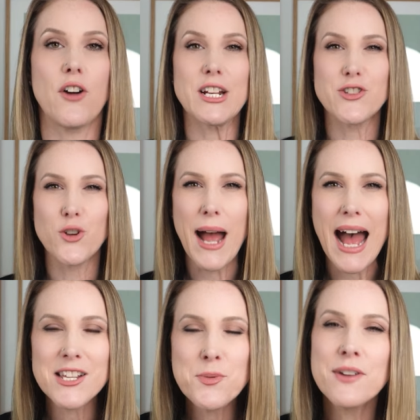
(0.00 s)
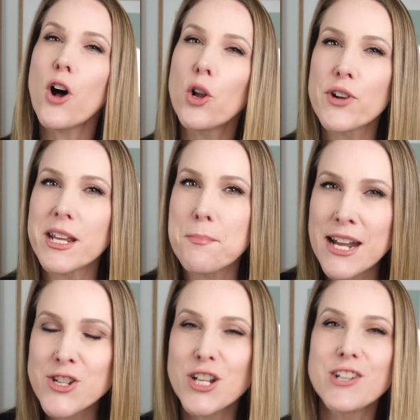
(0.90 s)
All right, so as we've already
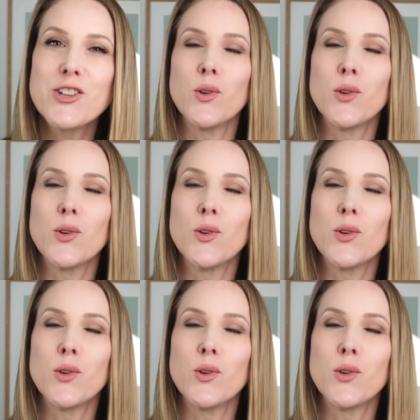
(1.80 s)
mentioned,